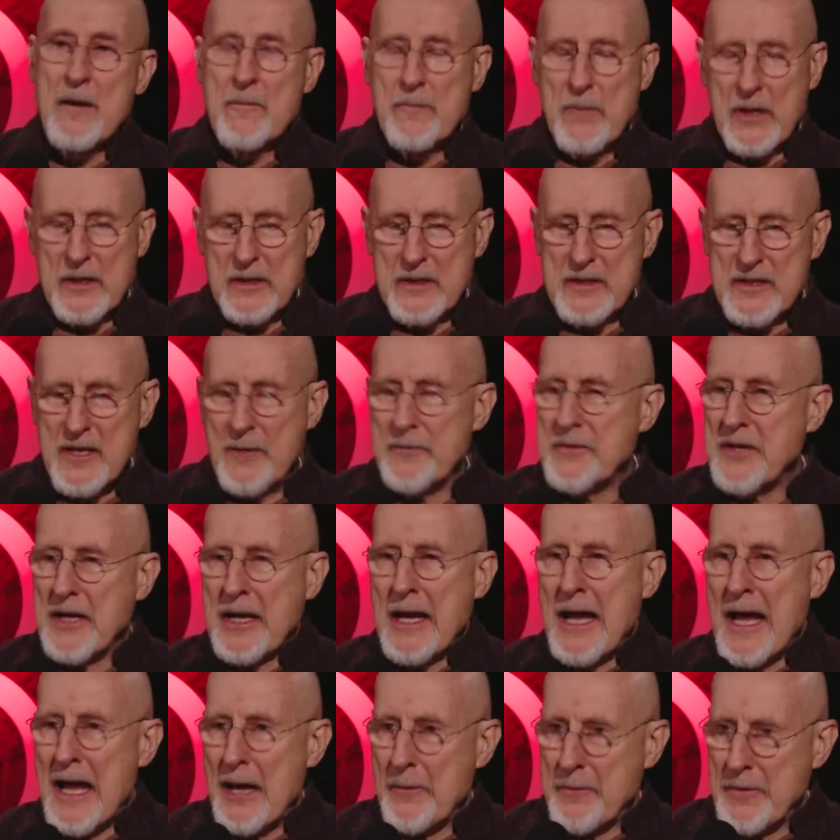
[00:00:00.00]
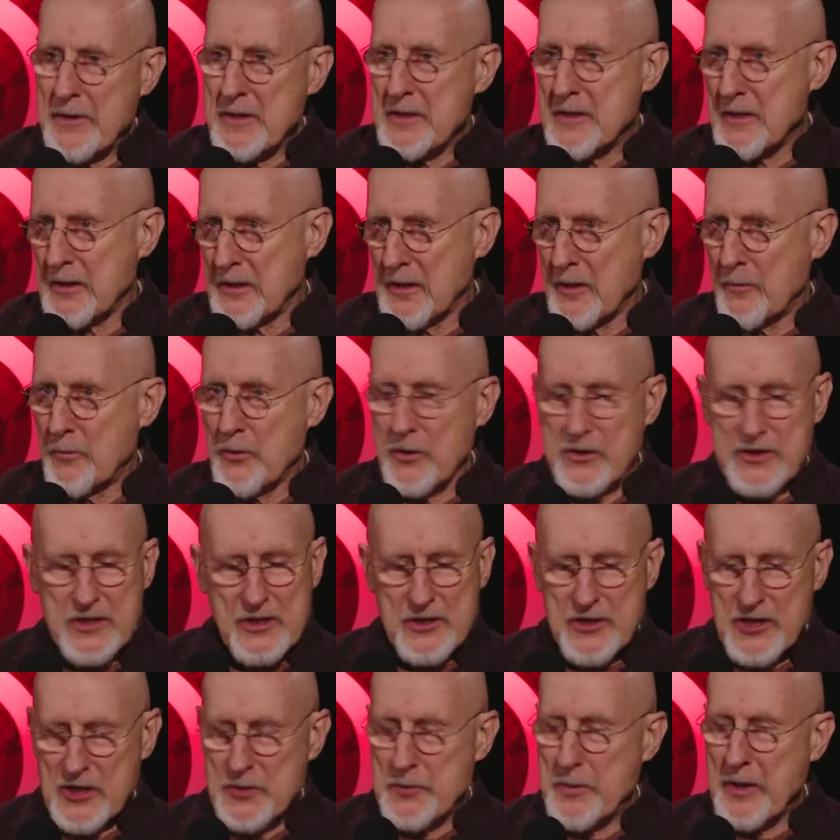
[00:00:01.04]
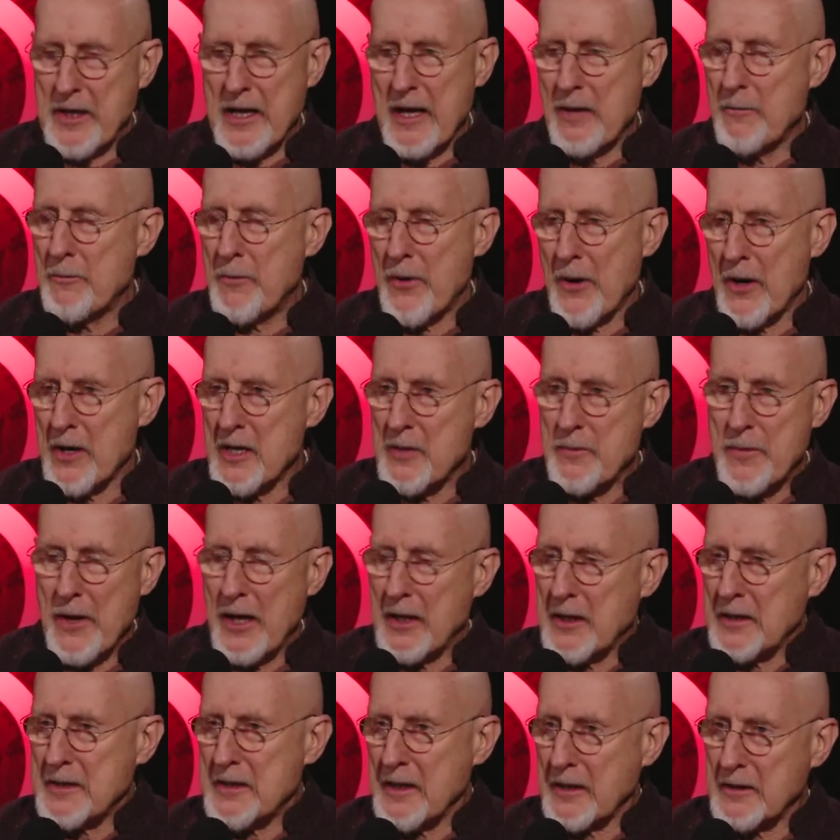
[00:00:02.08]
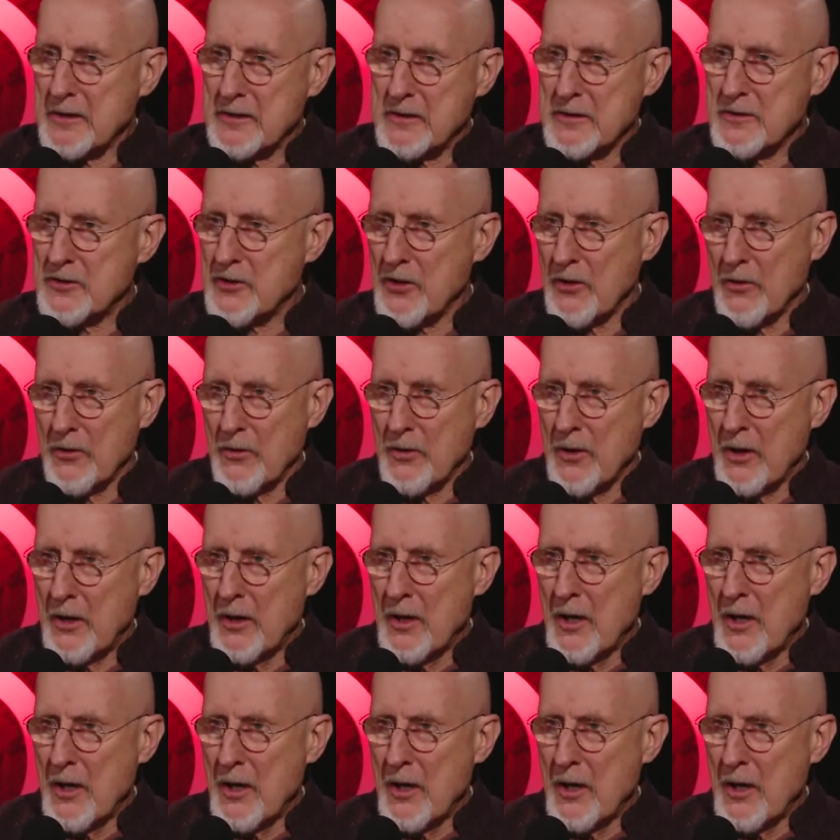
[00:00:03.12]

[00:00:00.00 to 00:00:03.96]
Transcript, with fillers: but something happened to liberals; it just became party politics, and so.